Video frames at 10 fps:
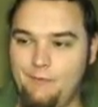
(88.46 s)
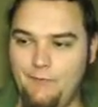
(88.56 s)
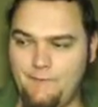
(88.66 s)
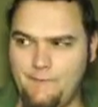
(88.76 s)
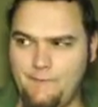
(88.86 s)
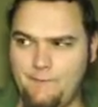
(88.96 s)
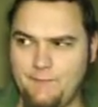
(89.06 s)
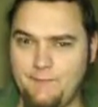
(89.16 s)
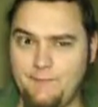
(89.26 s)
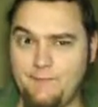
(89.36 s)
Which your
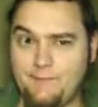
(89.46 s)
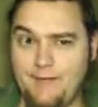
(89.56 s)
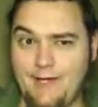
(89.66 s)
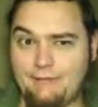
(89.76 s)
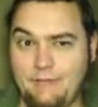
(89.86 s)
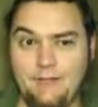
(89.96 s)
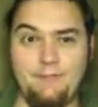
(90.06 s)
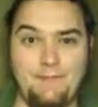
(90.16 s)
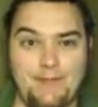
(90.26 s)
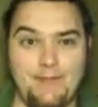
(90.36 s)
superheroes kind of
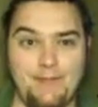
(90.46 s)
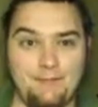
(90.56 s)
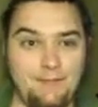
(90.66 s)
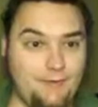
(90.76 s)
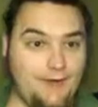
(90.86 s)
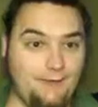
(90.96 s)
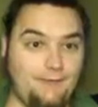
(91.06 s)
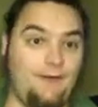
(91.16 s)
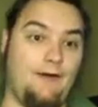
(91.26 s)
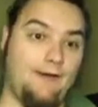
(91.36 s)
shouldn't be. But
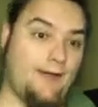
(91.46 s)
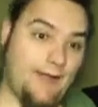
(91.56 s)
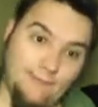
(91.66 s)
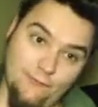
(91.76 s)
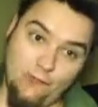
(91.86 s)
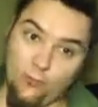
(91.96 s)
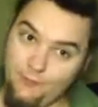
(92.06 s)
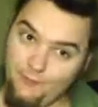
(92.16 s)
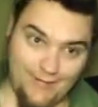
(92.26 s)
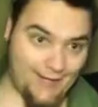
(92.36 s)
granted, Hawkeye is a
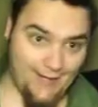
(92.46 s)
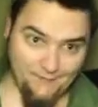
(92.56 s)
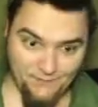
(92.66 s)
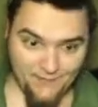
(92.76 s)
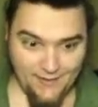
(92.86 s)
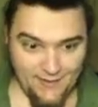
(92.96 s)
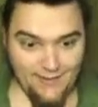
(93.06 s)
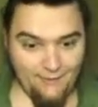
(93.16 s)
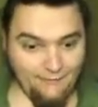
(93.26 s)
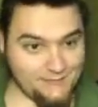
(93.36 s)
normal guy.
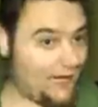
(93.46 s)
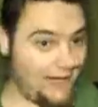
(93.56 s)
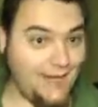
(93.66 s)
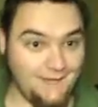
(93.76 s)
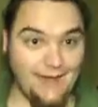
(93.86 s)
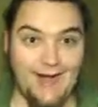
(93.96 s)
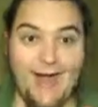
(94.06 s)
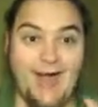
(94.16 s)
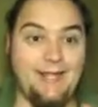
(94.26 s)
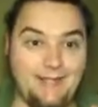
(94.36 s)
Which, I get
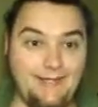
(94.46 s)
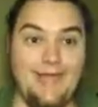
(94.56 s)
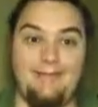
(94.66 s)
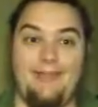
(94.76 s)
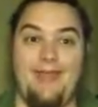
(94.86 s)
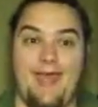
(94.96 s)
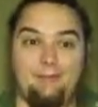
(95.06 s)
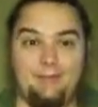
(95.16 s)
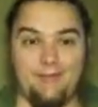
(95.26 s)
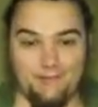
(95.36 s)
that.
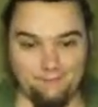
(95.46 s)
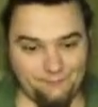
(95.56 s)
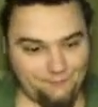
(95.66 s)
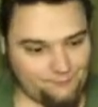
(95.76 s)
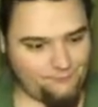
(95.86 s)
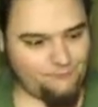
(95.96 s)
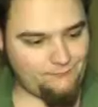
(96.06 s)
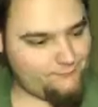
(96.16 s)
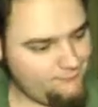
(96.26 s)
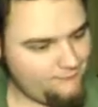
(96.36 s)
But
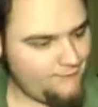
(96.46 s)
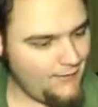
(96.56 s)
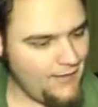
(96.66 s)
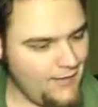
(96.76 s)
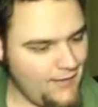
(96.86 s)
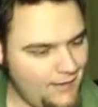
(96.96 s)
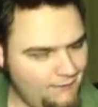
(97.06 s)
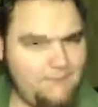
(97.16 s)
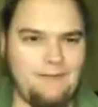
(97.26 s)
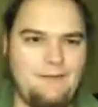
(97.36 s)

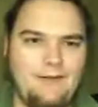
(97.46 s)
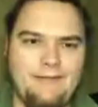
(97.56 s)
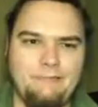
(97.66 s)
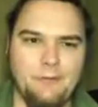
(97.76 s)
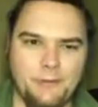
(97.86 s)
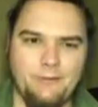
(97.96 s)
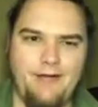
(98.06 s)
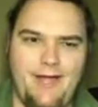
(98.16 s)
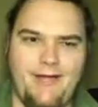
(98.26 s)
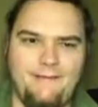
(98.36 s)
it really felt like they were
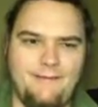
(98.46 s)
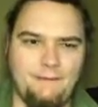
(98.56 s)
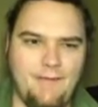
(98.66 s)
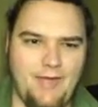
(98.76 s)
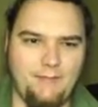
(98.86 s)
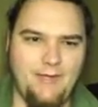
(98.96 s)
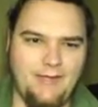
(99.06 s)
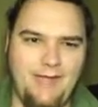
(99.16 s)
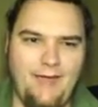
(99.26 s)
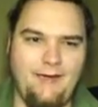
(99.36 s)
trying to make
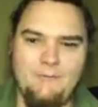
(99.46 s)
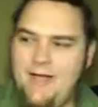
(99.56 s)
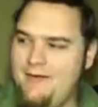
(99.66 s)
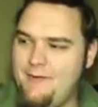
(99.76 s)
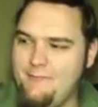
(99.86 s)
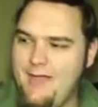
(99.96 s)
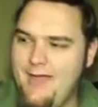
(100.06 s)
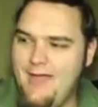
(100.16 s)
me care about him.